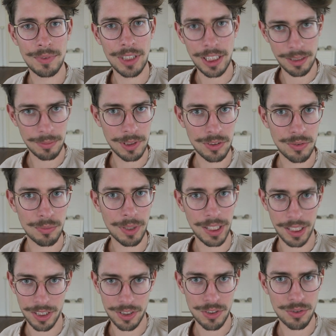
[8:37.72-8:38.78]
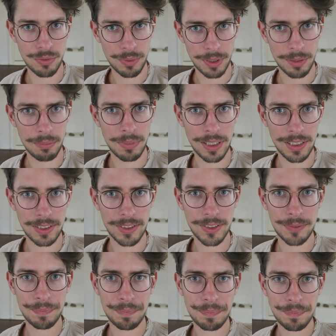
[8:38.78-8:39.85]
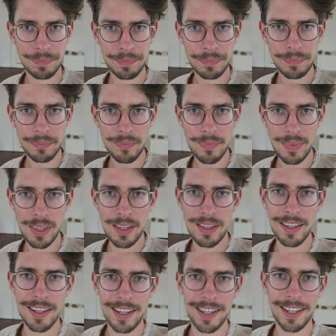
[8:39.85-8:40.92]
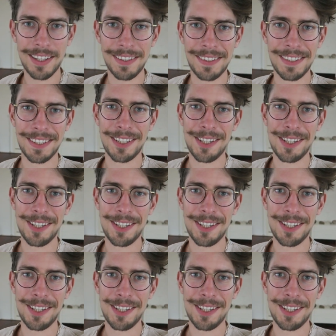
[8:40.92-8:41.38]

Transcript: take me to my edge, to where the pain is. And